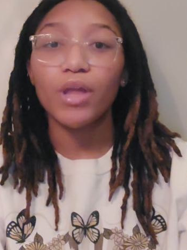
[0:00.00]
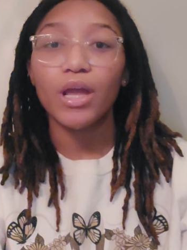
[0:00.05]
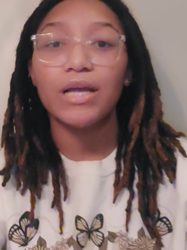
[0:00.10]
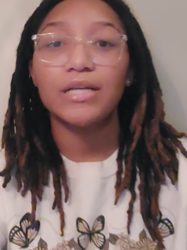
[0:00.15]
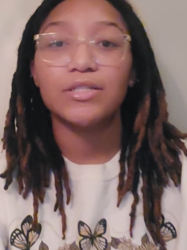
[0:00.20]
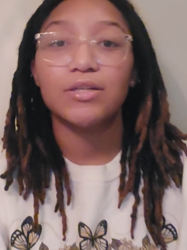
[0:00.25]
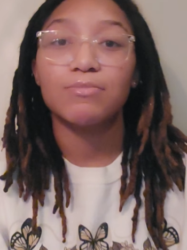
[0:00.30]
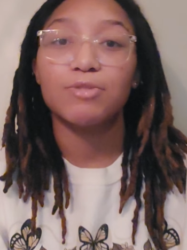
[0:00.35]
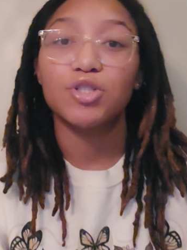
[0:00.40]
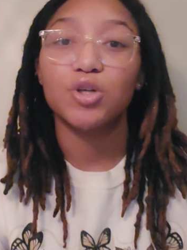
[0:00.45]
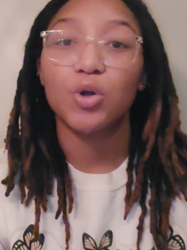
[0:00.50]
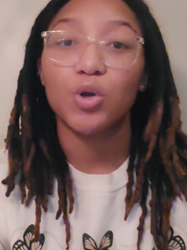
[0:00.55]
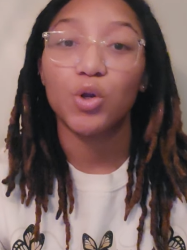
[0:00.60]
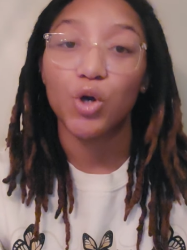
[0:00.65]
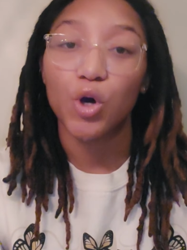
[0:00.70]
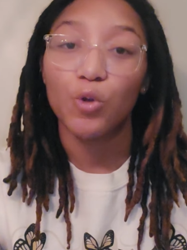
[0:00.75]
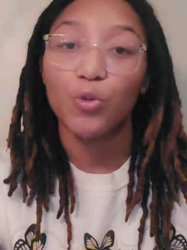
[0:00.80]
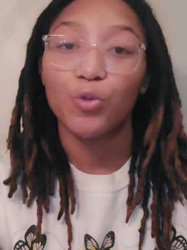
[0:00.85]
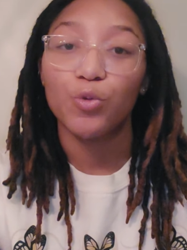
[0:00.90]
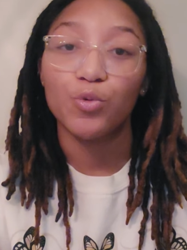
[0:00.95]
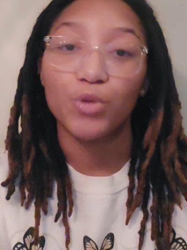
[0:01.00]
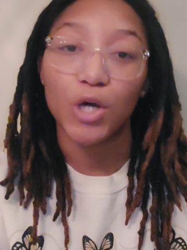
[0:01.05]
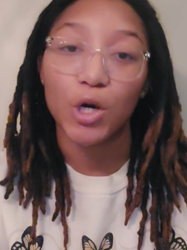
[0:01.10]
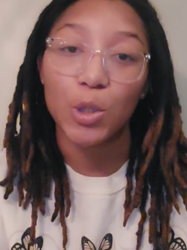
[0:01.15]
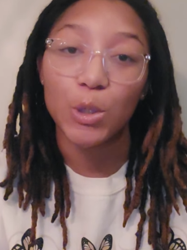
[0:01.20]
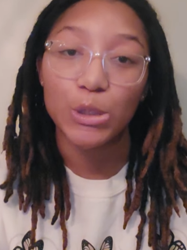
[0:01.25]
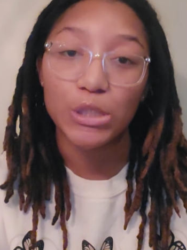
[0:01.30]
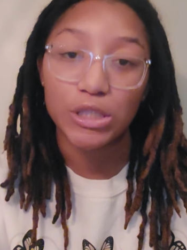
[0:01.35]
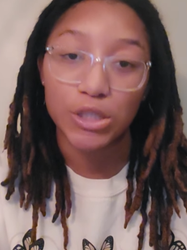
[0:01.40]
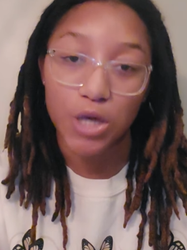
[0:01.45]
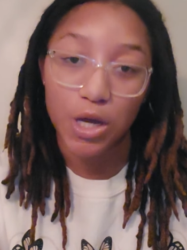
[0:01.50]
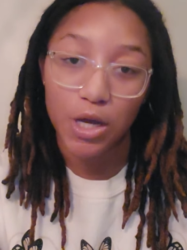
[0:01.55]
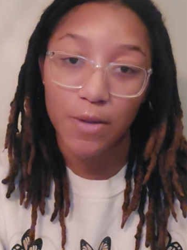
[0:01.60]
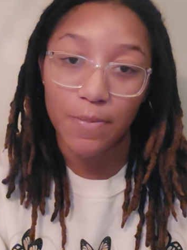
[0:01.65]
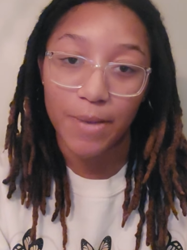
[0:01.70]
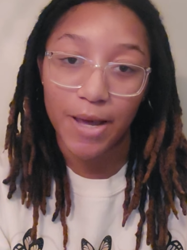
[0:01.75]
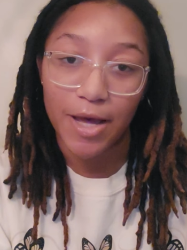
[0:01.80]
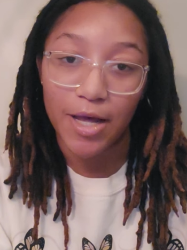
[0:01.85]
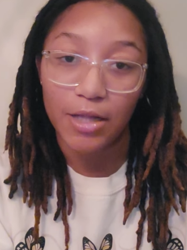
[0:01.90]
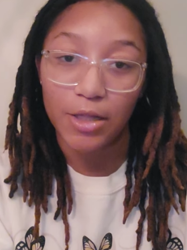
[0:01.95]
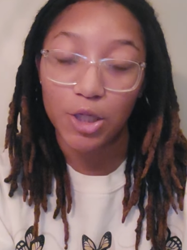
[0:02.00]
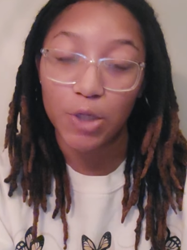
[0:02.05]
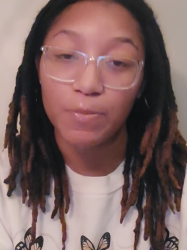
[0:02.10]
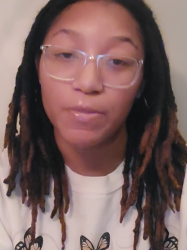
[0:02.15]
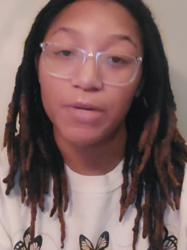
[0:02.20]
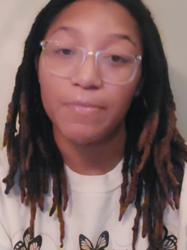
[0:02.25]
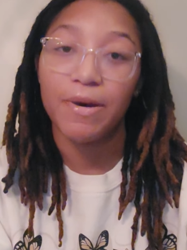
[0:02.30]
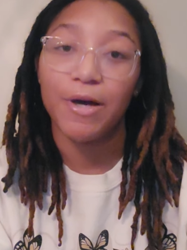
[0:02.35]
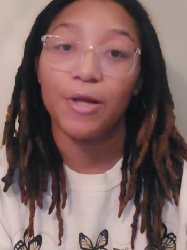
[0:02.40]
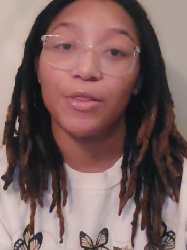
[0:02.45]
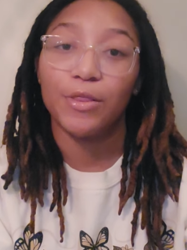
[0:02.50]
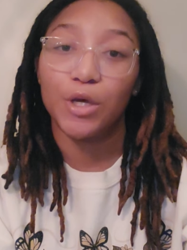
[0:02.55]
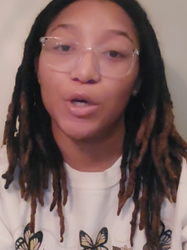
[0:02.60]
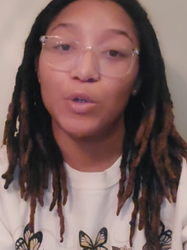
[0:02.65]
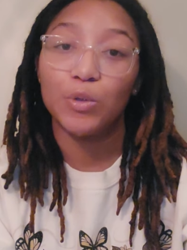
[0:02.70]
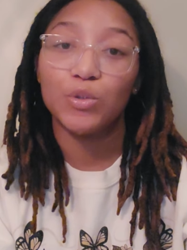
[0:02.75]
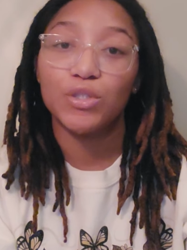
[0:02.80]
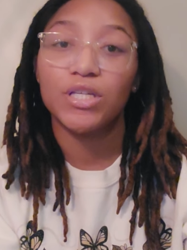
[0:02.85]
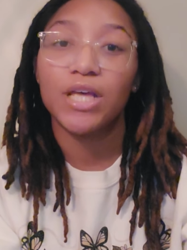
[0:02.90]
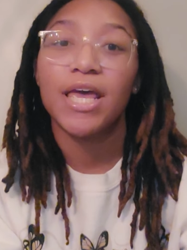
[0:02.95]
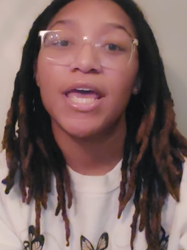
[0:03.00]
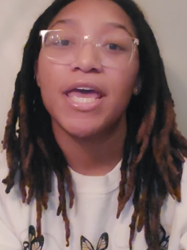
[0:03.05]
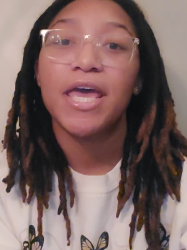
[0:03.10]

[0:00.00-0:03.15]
and so I'm just going to go through those and talk about a little bit about those.